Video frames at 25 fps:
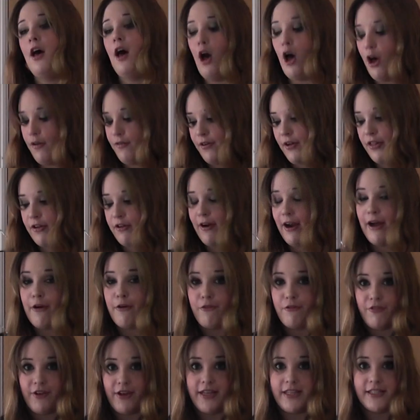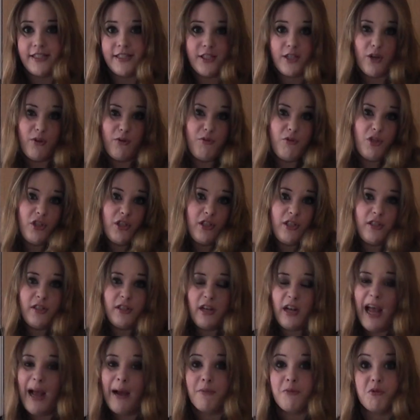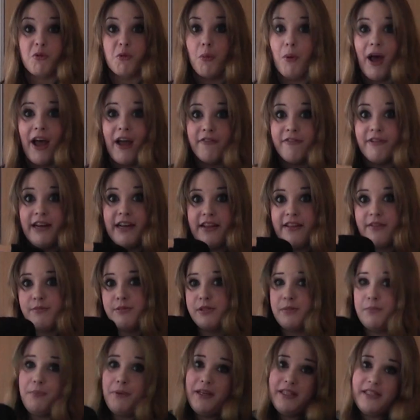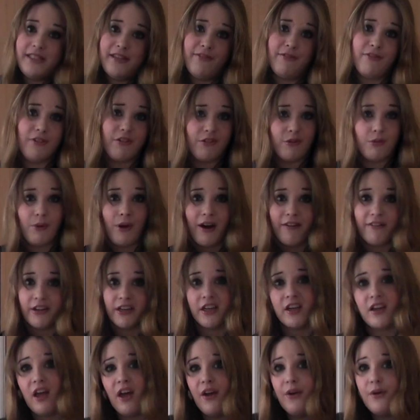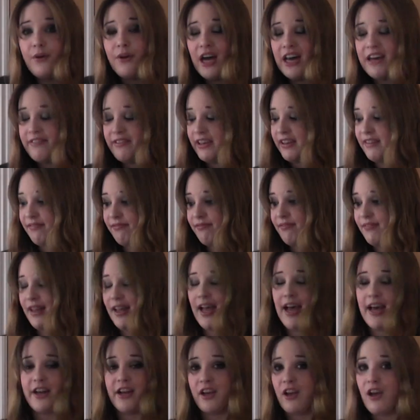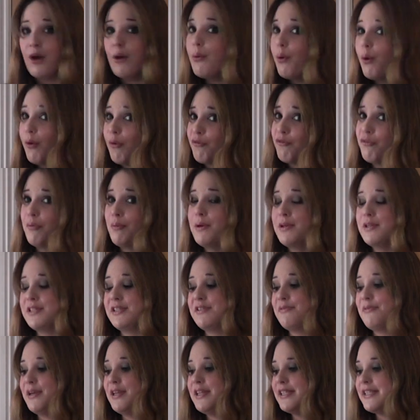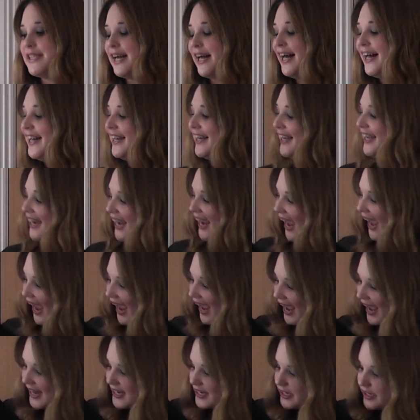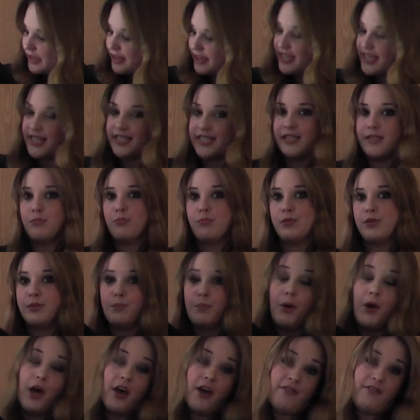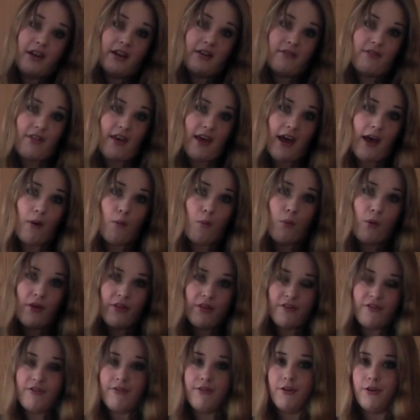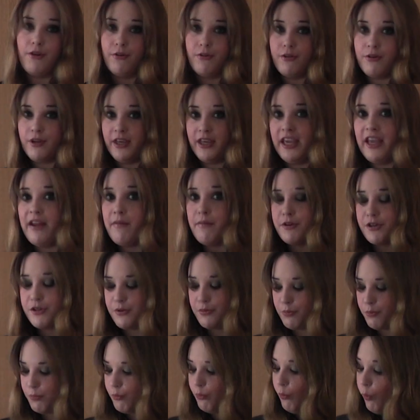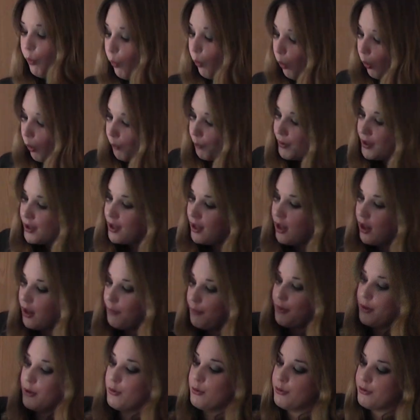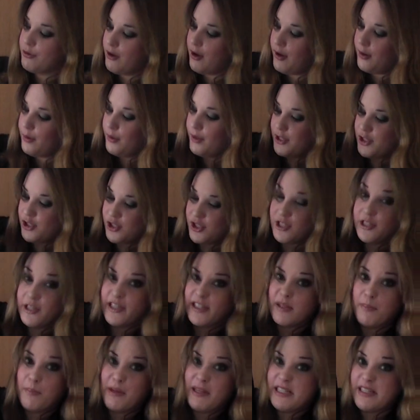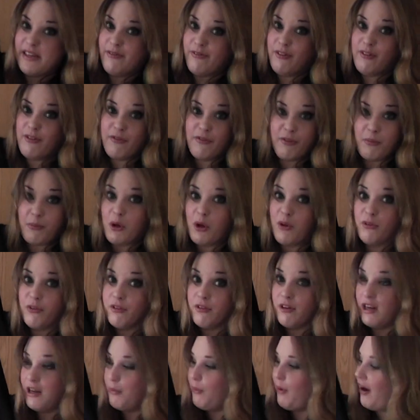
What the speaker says: of other outfits. So just as an outerwear, really, it was a bit different to wearing a coat, having had a coat on for most of winter. And this was perfect for that, with a snood, so it keeps you warm, but also just looks a bit different from constantly